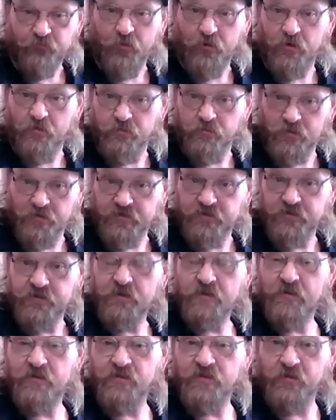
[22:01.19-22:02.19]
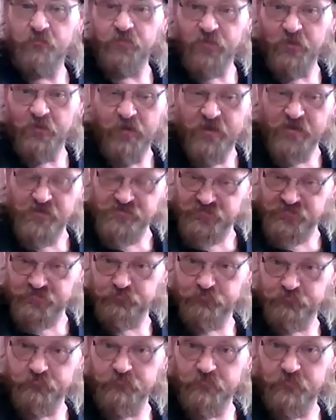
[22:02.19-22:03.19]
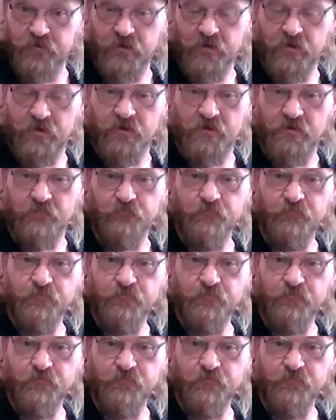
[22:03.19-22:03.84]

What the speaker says: prefer the best uh,